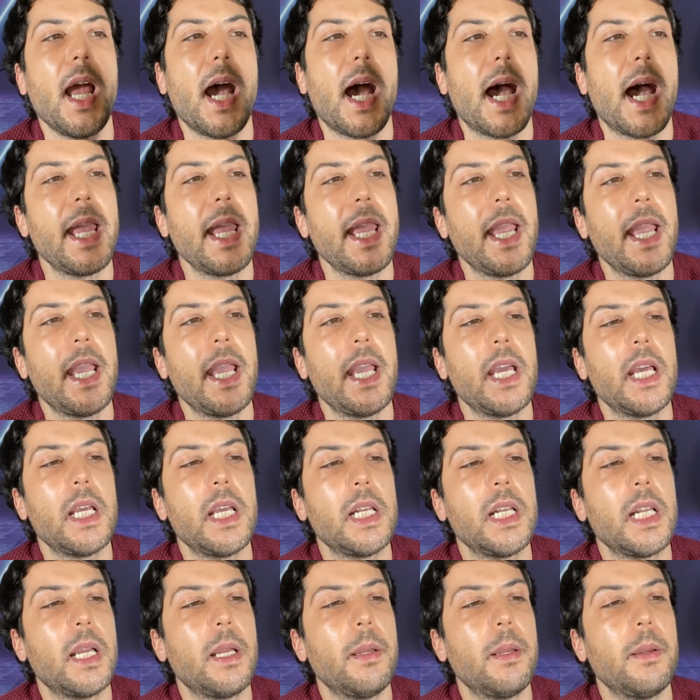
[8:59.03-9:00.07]
I had
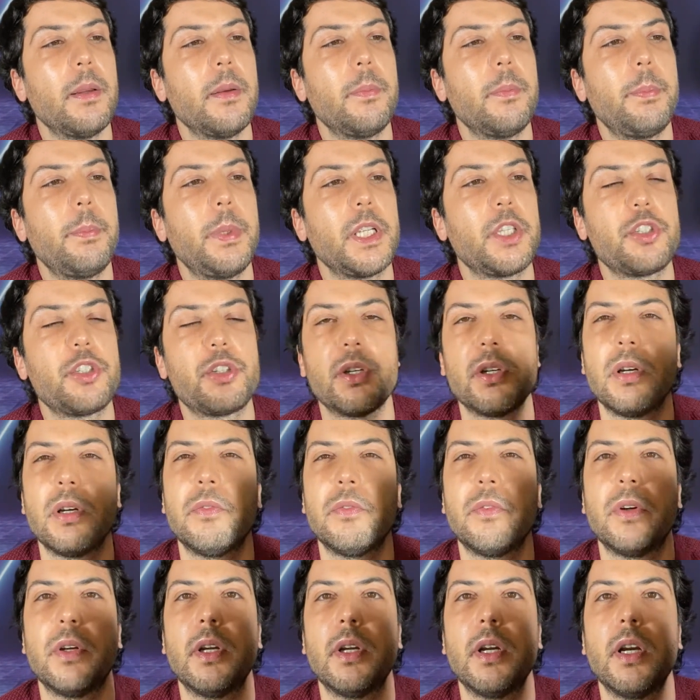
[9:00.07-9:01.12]
a picture of
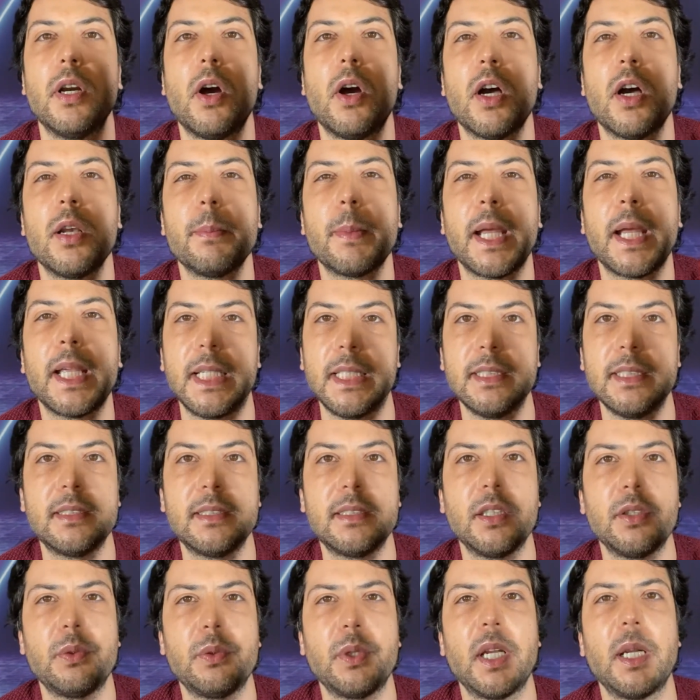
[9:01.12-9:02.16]
her on my
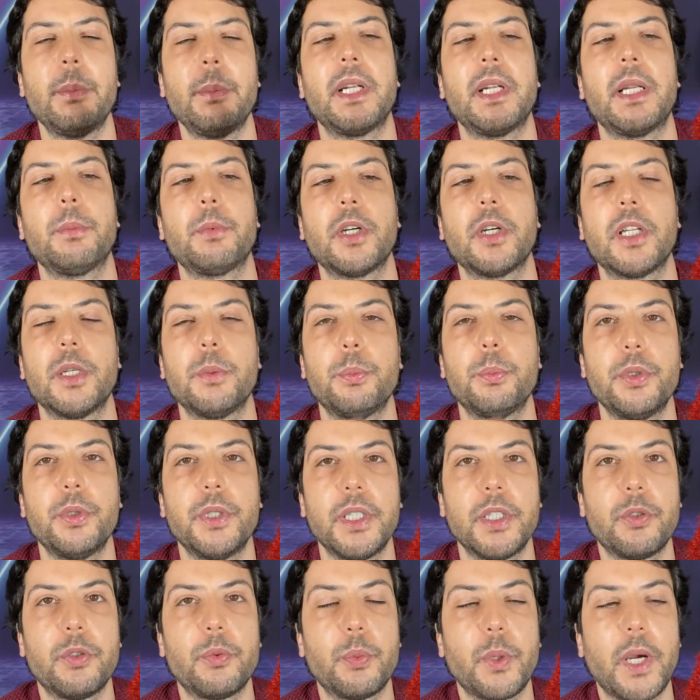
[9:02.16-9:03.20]
Instagram and I'm gonna put
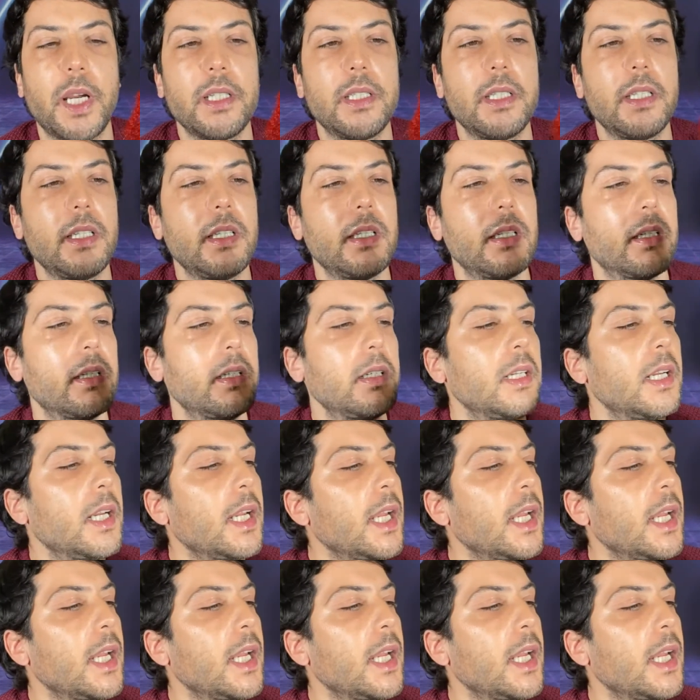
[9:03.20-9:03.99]
it right here.